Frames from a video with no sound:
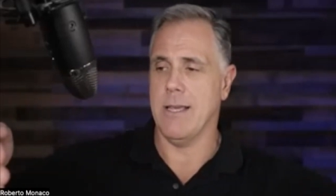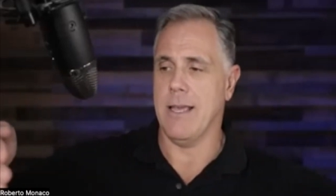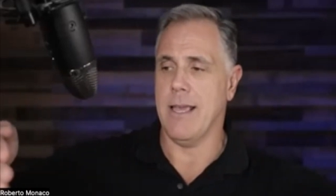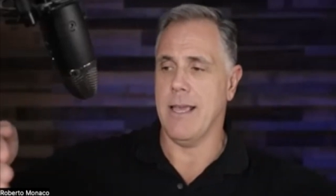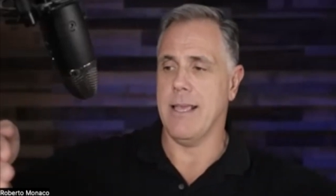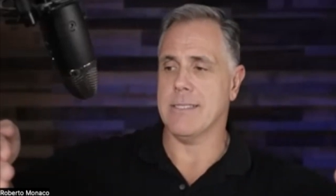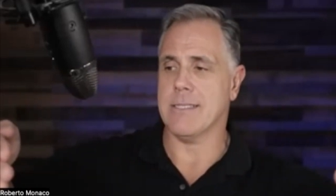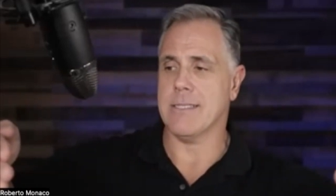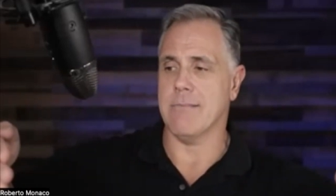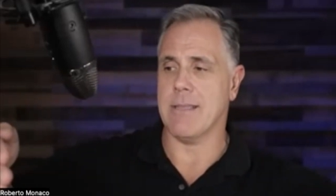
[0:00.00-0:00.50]

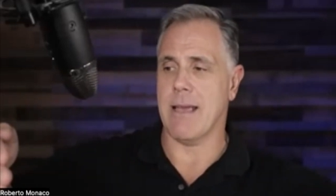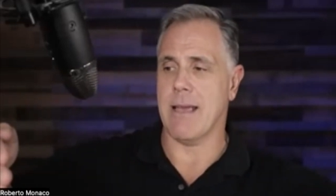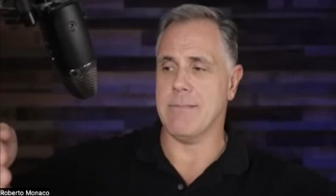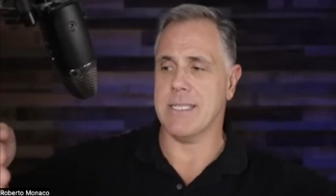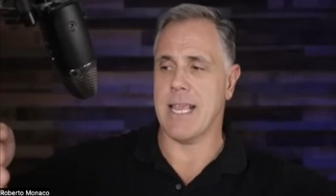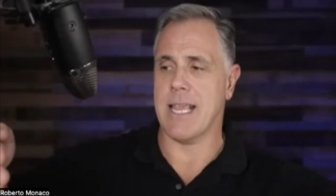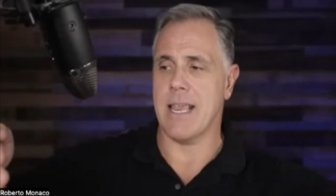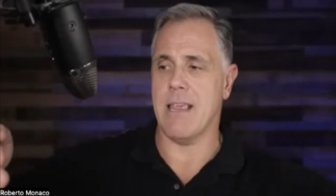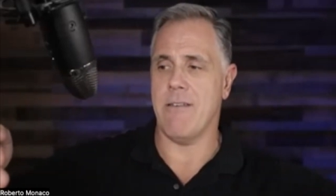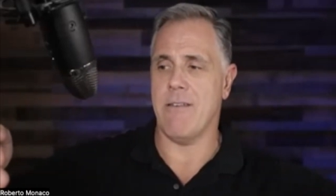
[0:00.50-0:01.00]
sometimes
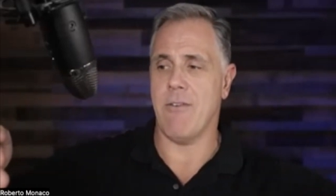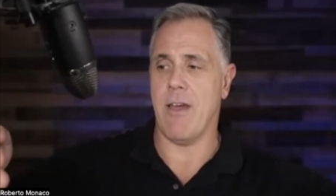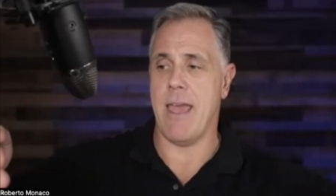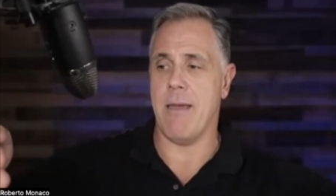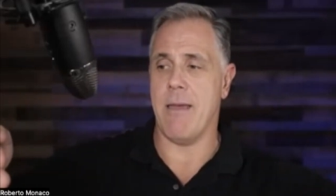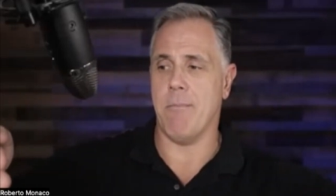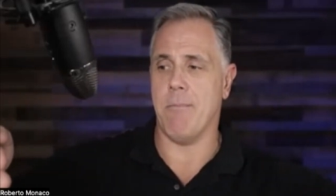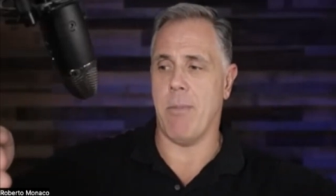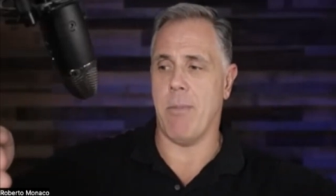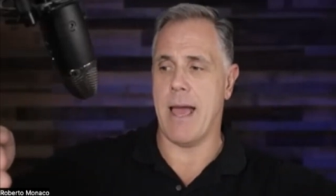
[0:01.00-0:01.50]
can give,
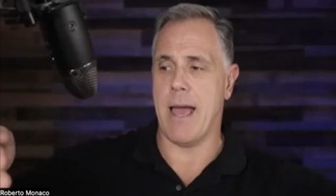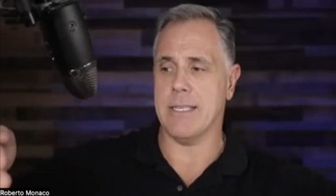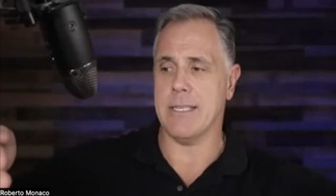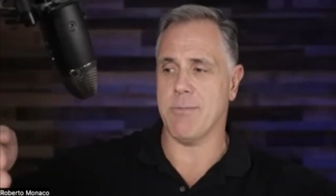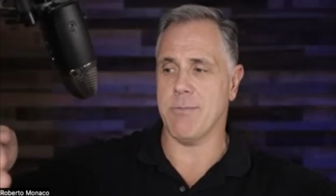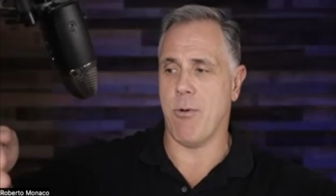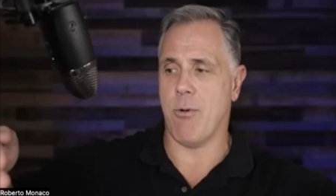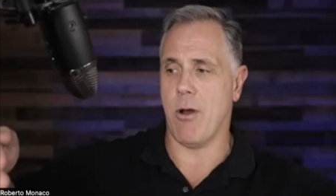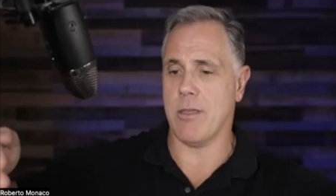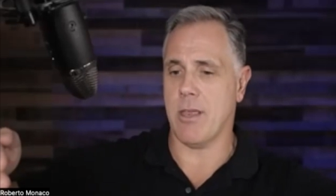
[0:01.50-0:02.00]
hey, blind
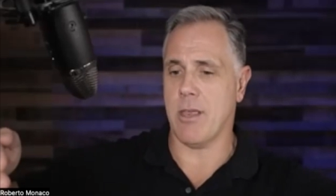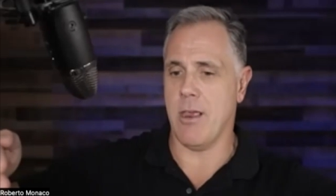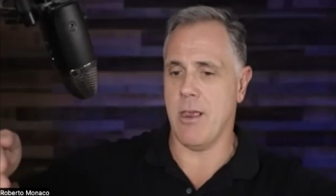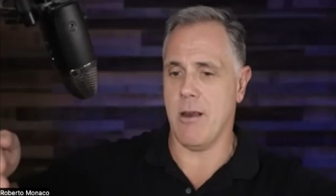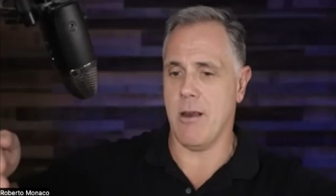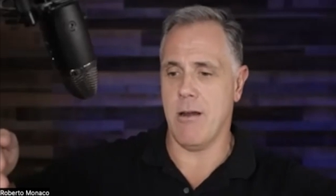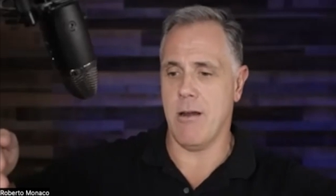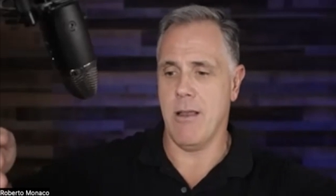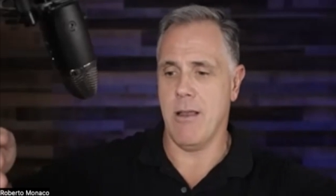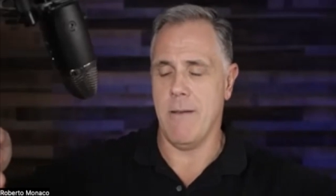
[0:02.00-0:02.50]
spot
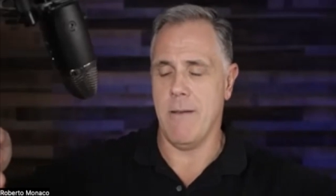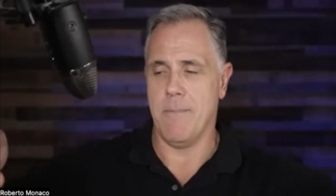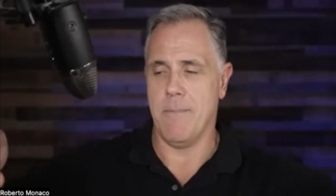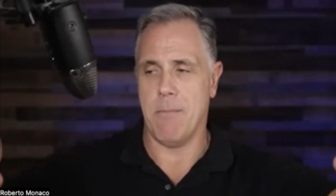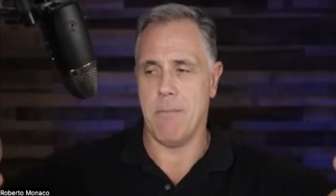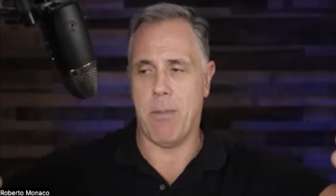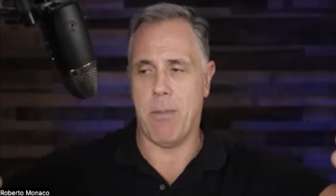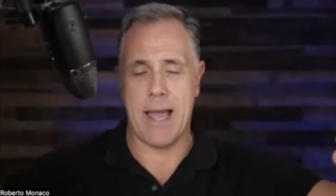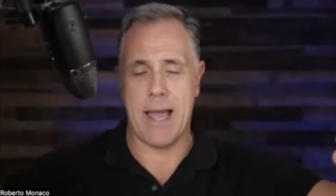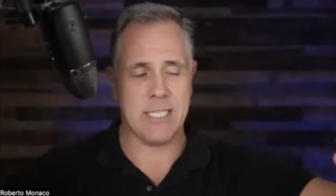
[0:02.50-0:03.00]
here,
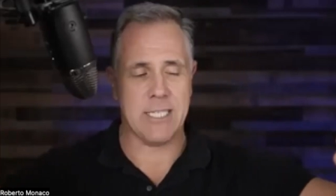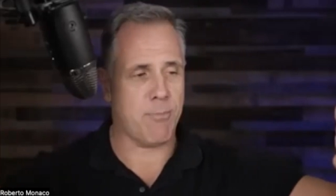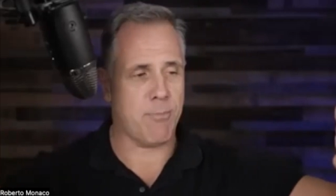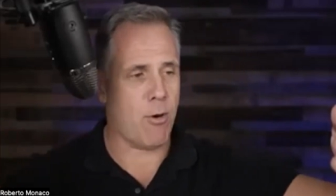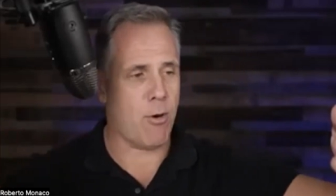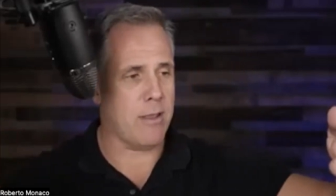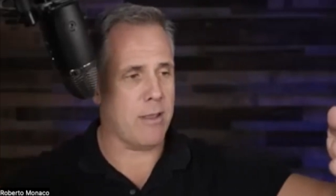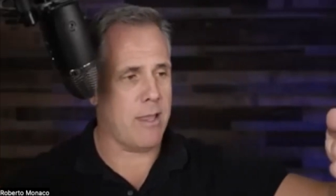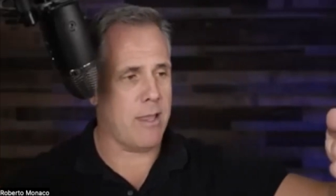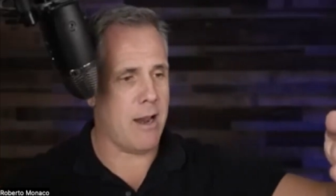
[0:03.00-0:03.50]
blind
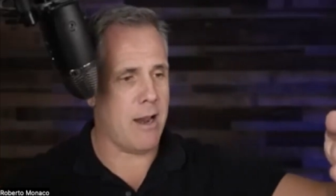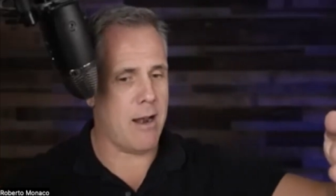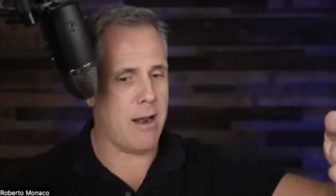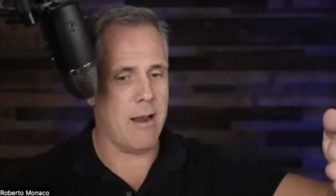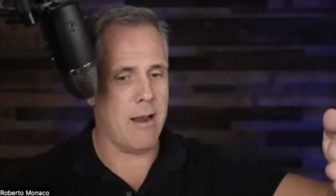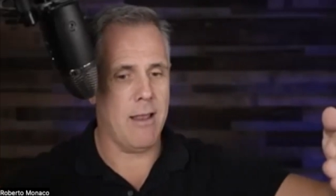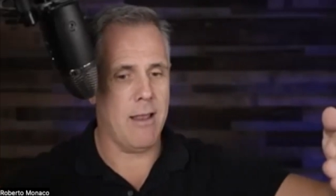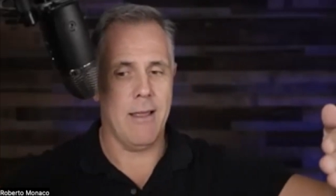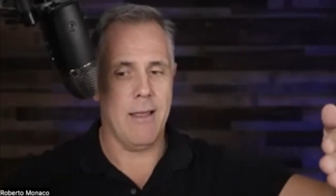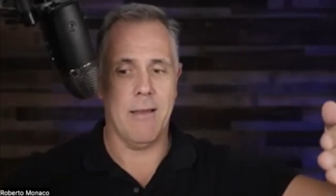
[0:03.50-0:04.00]
spot there,